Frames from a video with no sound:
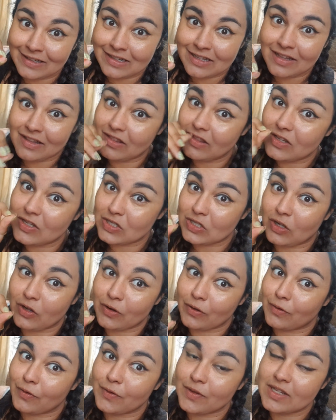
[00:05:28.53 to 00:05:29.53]
than slog
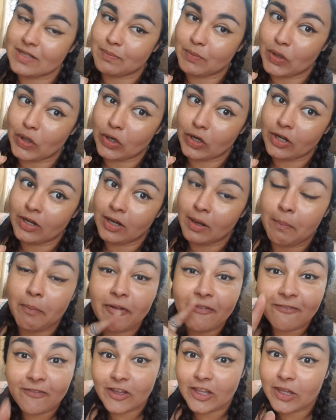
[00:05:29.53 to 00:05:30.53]
through this book. But
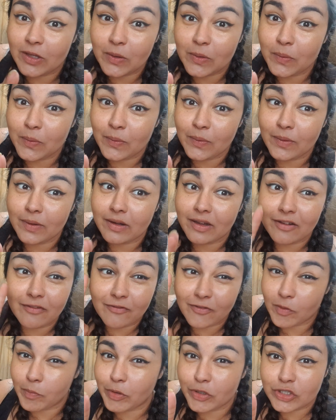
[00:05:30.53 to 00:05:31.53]
for you and
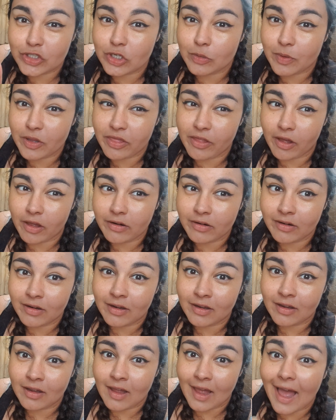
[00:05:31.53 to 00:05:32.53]
for Booktubeathon,
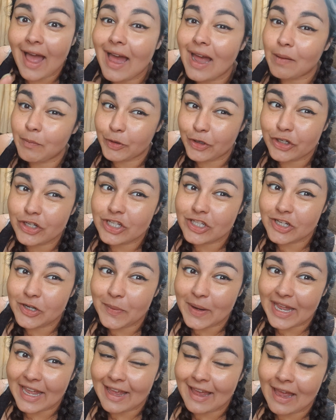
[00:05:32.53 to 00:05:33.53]
I'm going to do
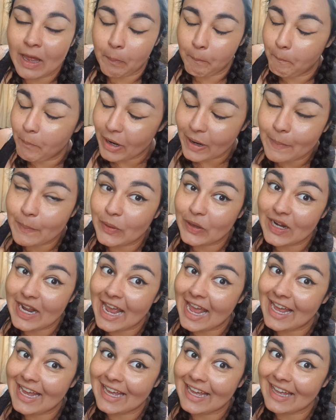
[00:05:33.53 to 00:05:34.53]
it. But I'm going to
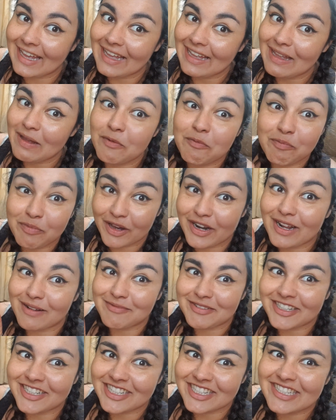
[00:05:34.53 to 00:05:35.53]
hate it. But I'm
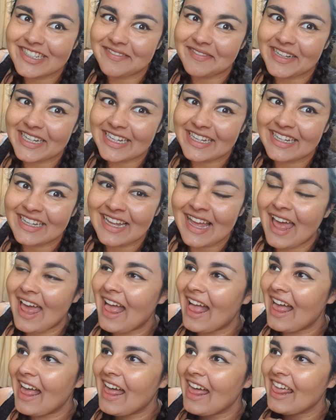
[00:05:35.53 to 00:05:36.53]
going to do it.
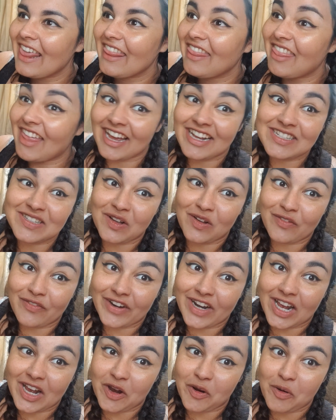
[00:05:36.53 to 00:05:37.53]
That is all for
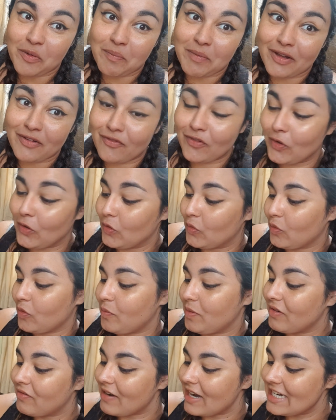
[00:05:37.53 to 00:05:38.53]
now. My food will
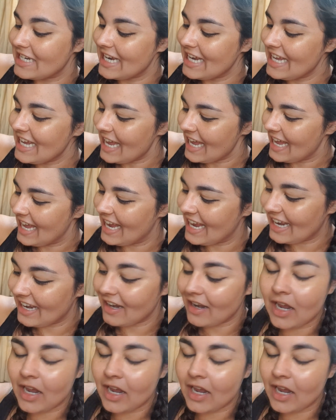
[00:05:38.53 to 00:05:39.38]
be ready in